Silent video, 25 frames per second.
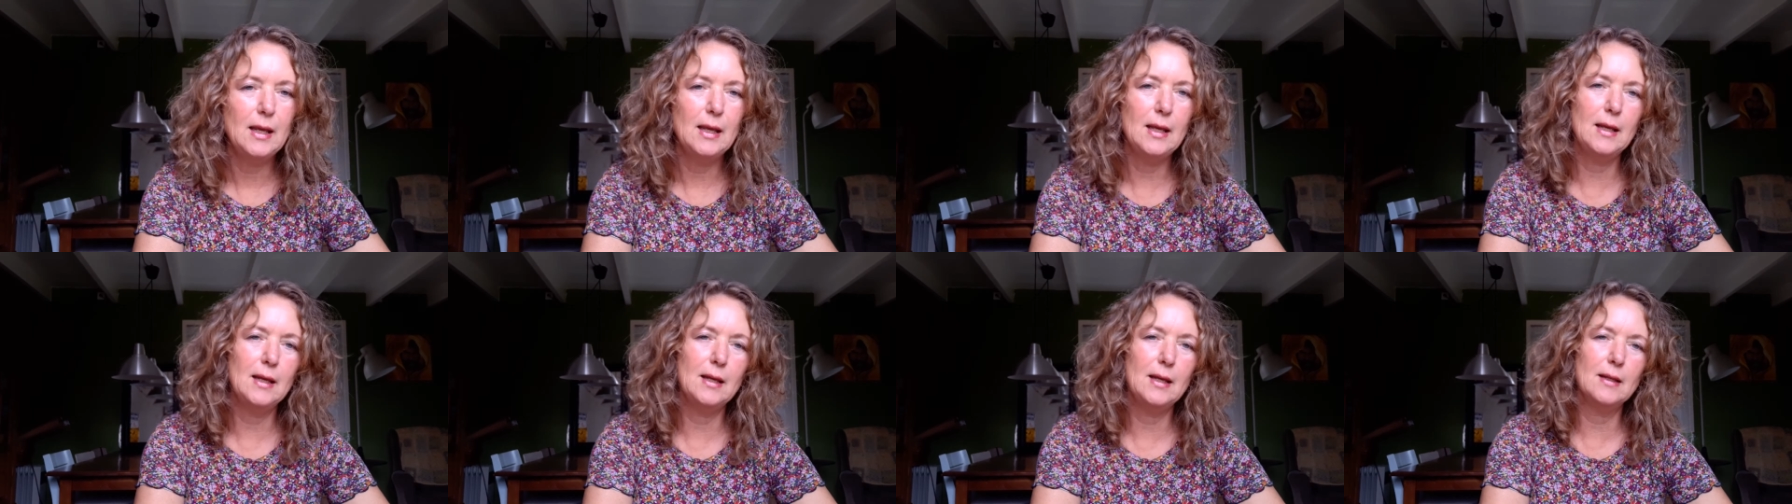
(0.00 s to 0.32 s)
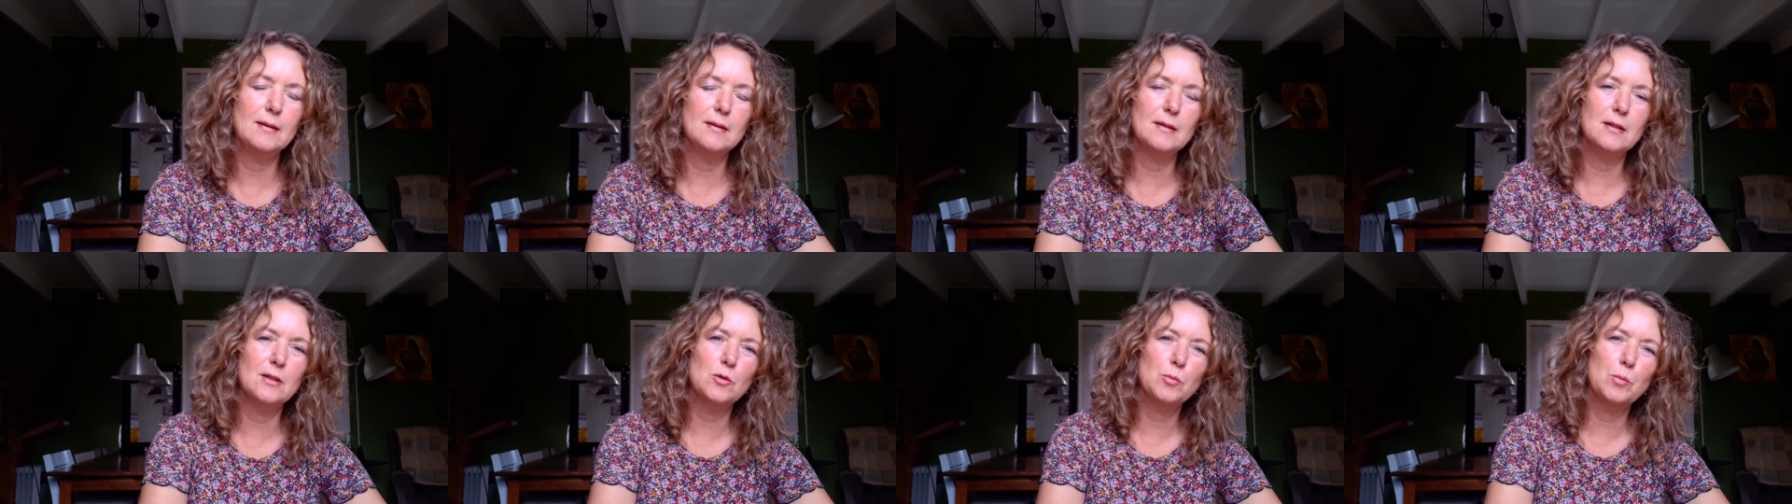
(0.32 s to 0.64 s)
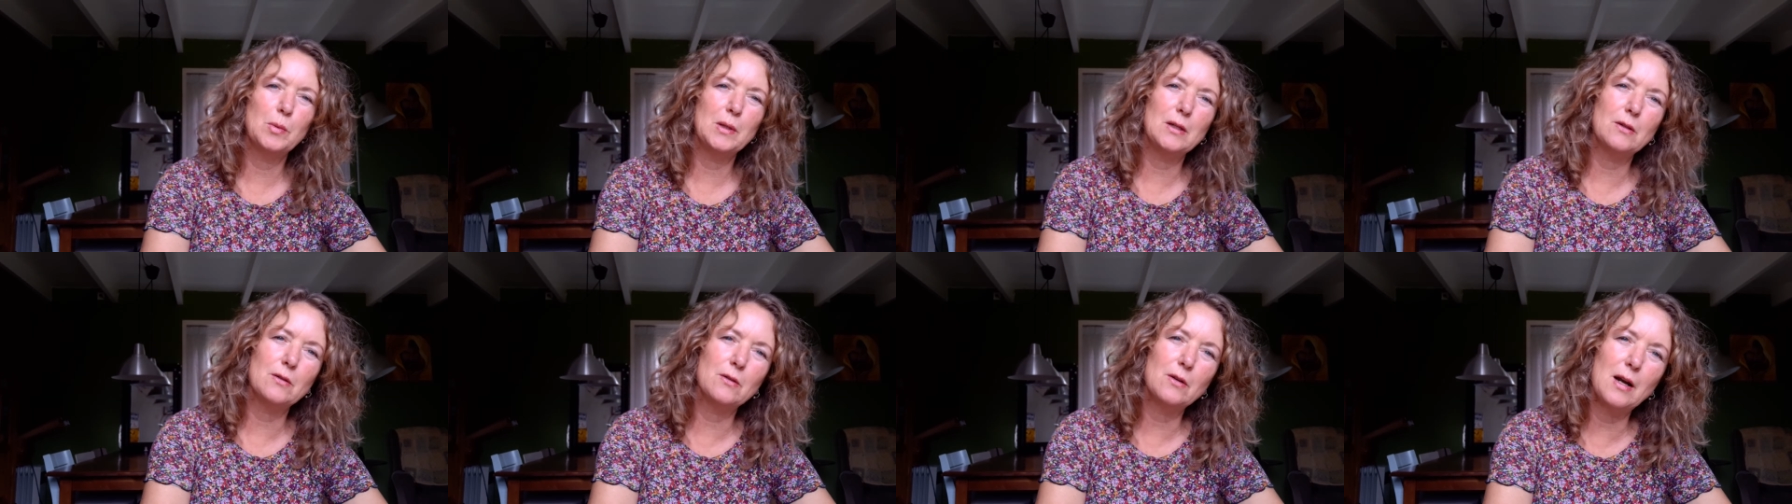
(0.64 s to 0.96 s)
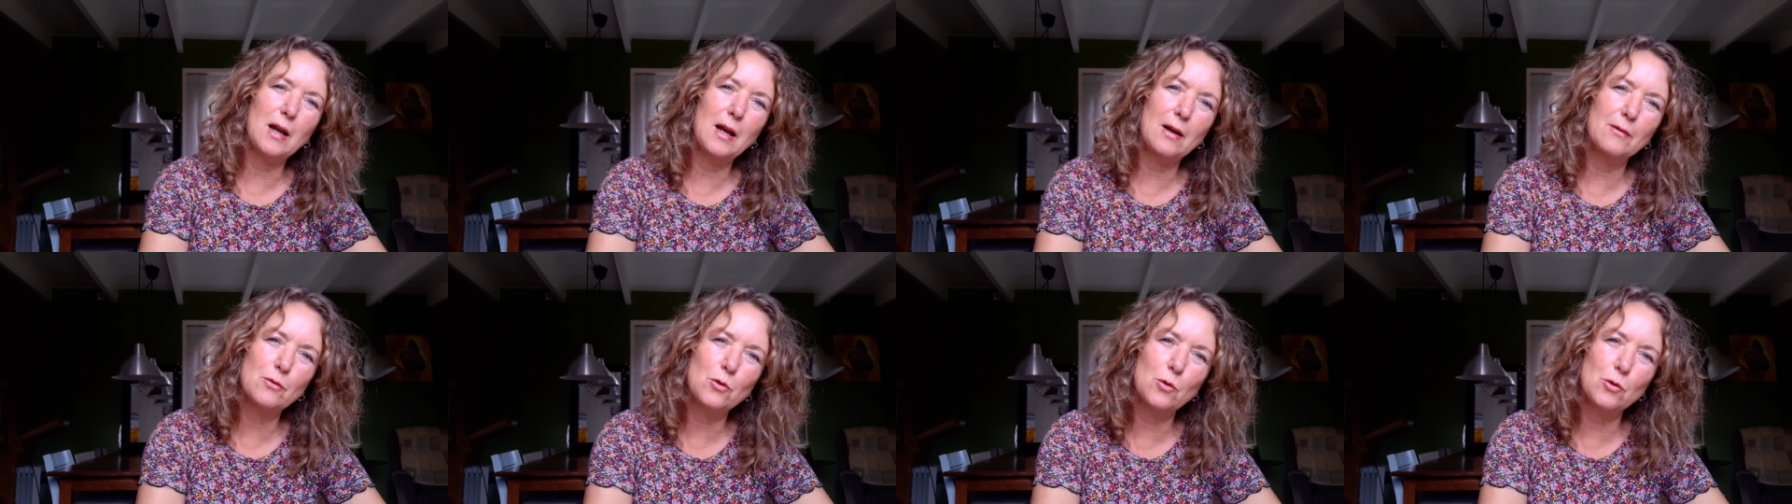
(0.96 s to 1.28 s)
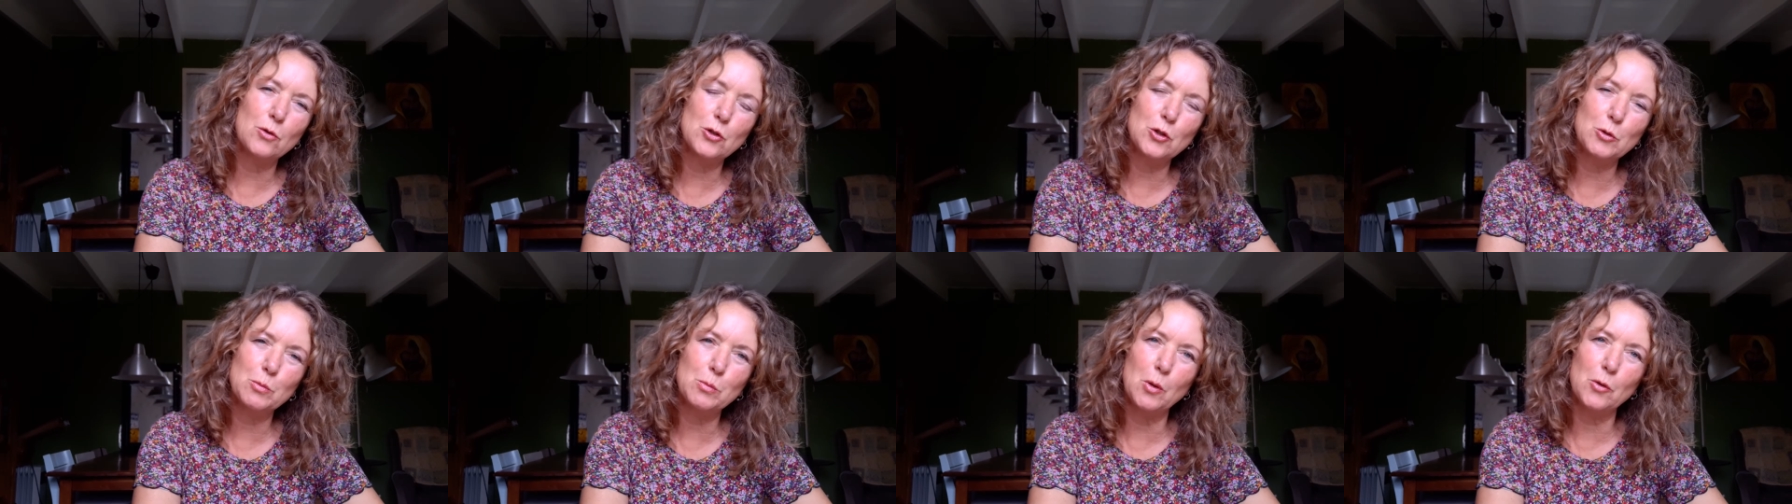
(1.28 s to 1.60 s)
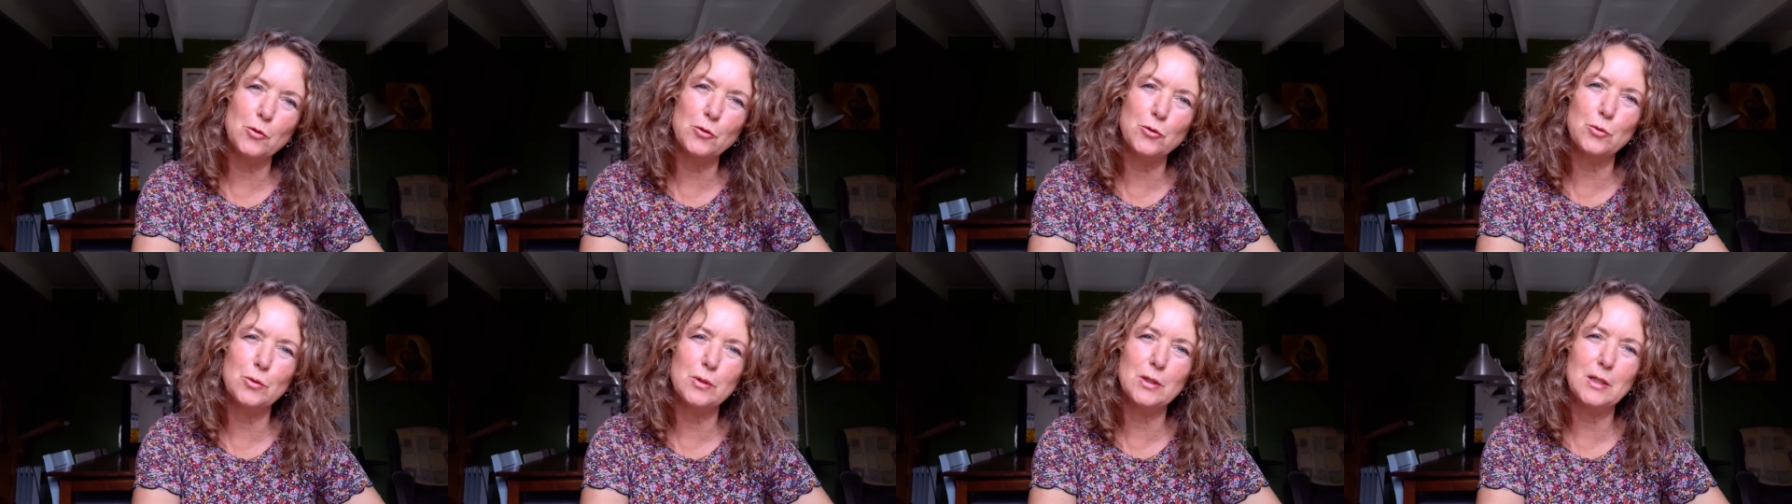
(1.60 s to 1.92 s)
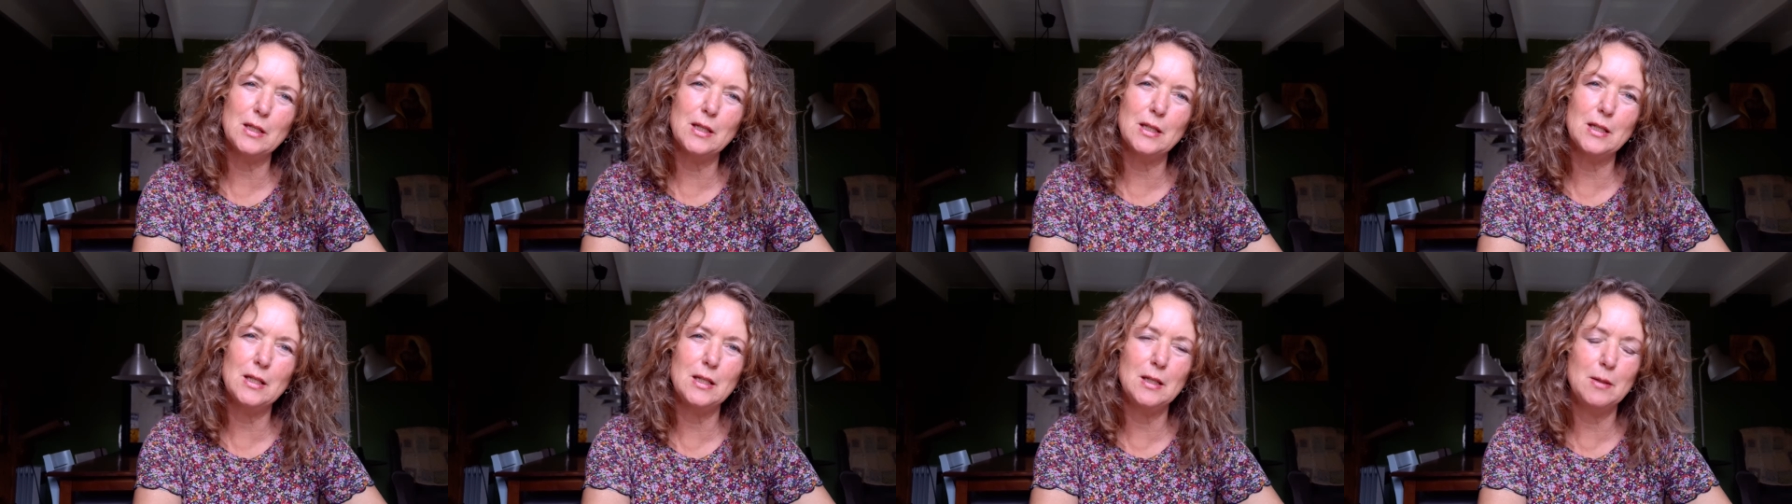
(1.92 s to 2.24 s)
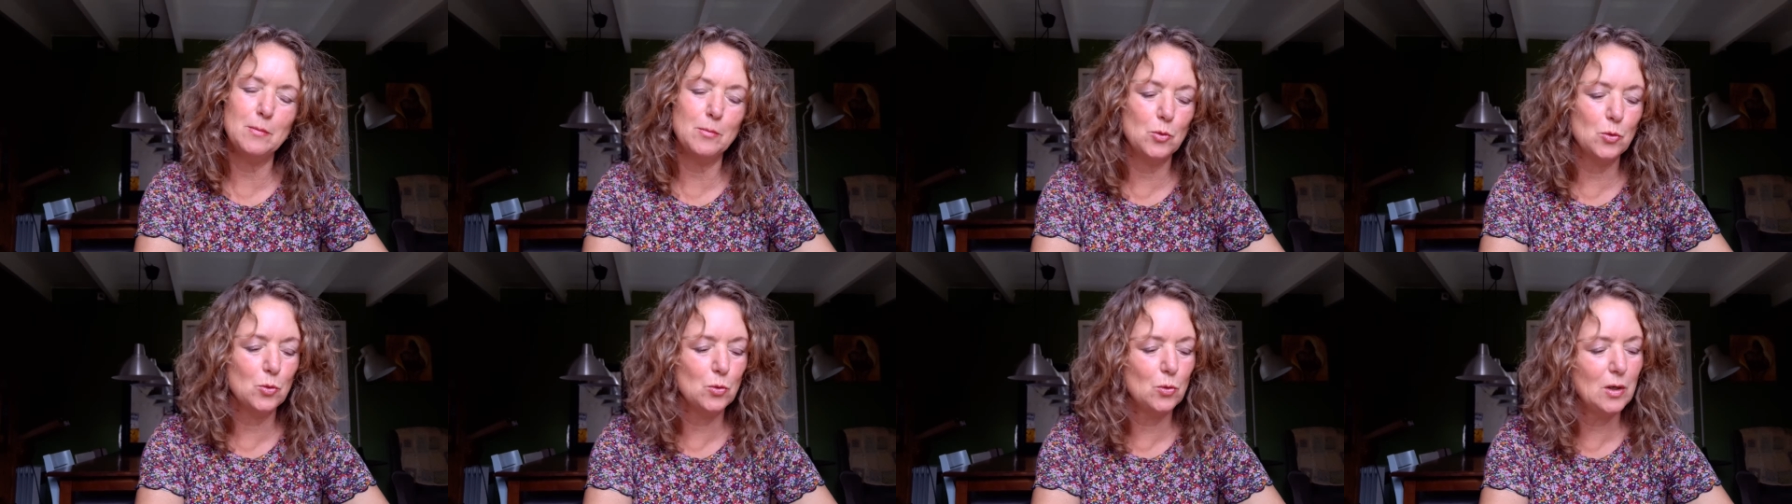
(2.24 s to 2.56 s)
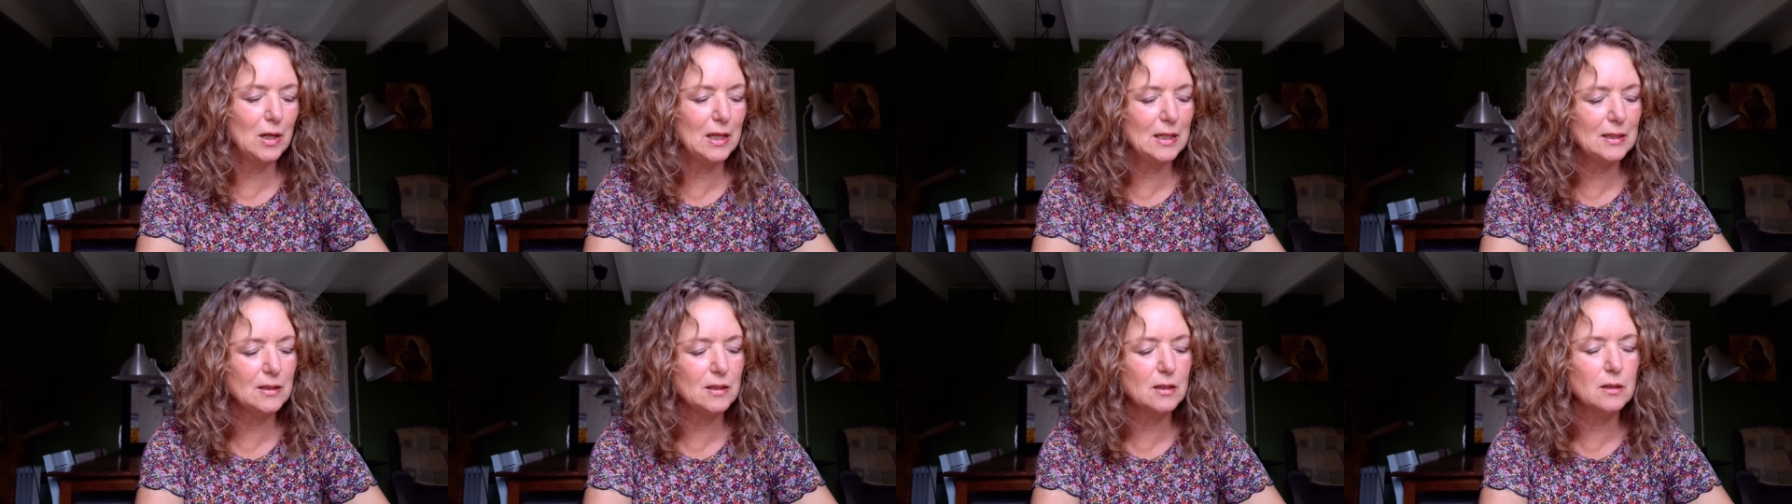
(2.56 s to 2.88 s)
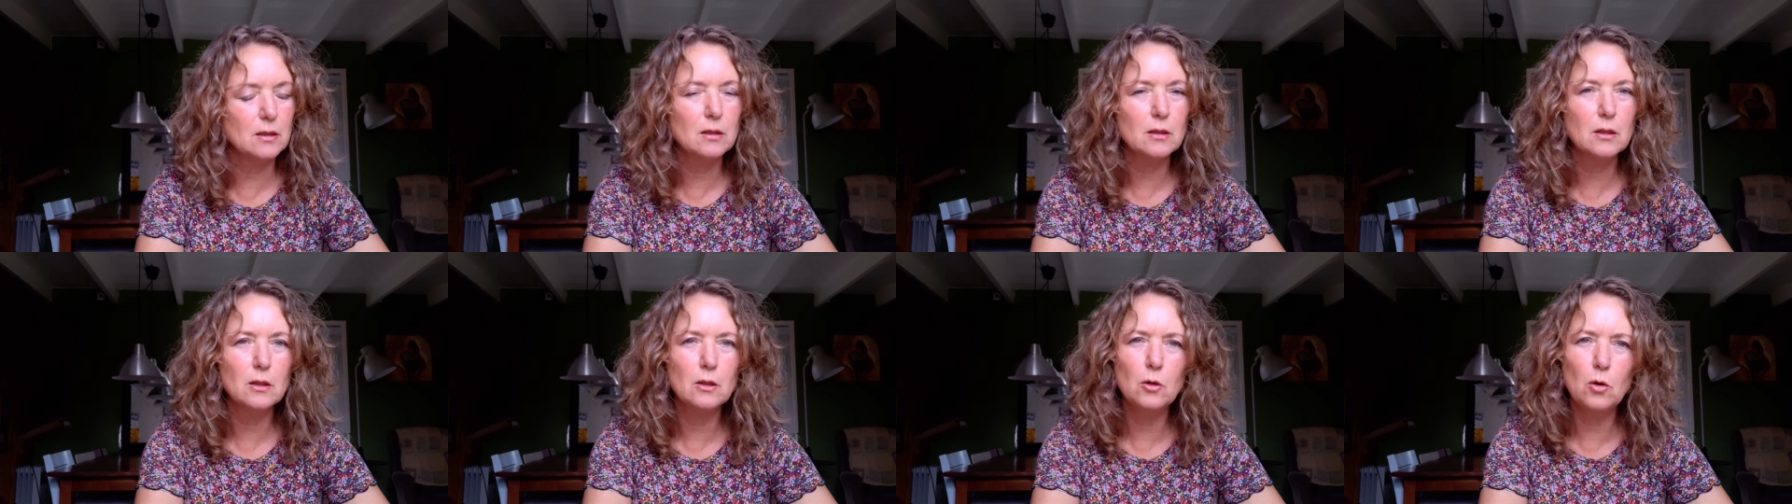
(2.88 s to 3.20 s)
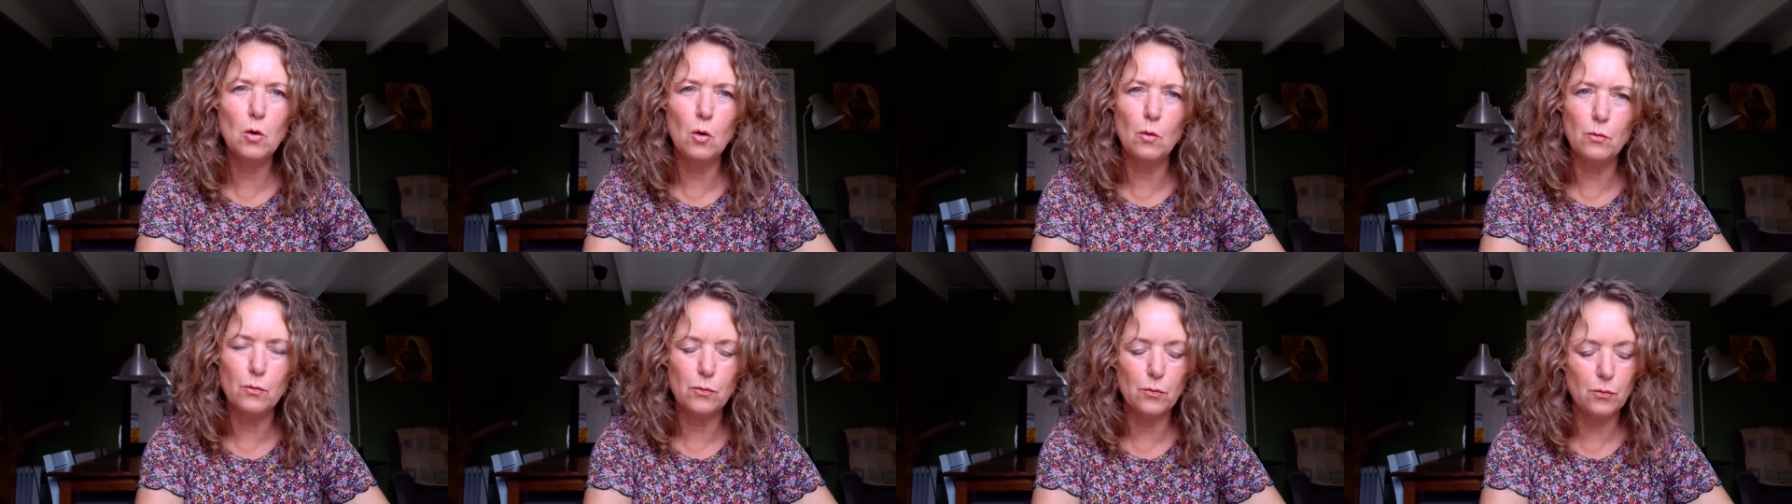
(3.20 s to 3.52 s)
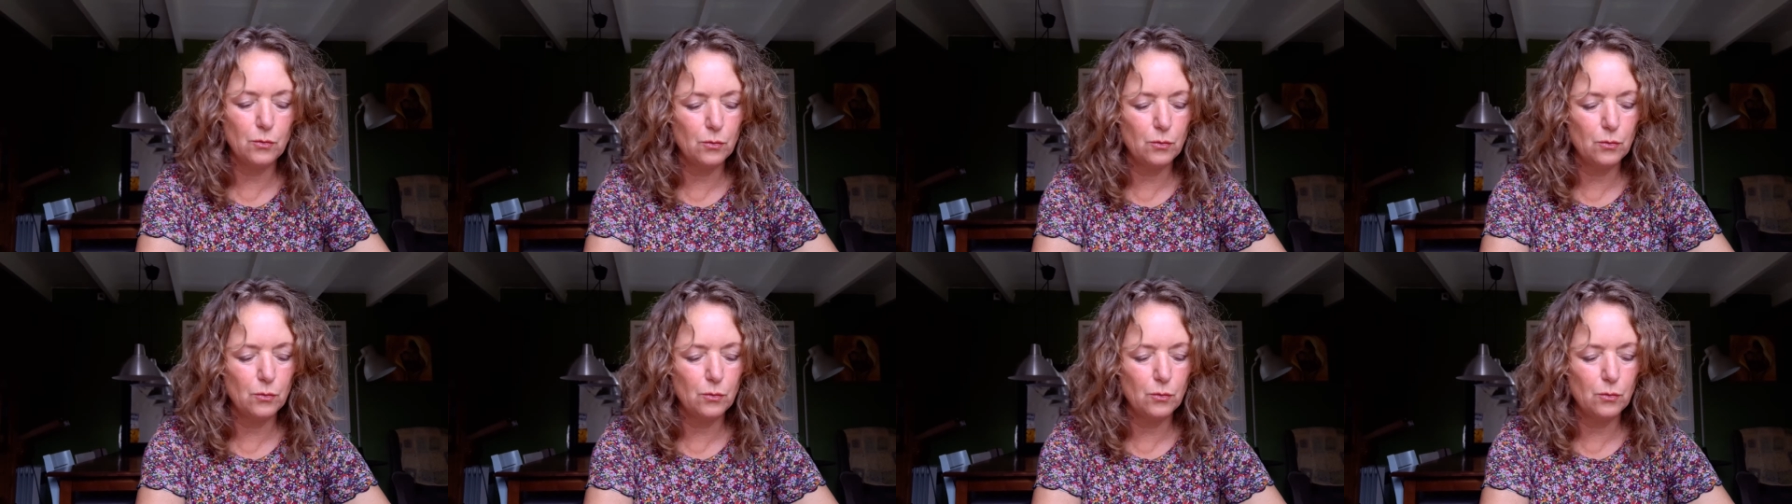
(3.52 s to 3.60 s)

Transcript: And this paragraph corresponds with the Hebrew letter Kof.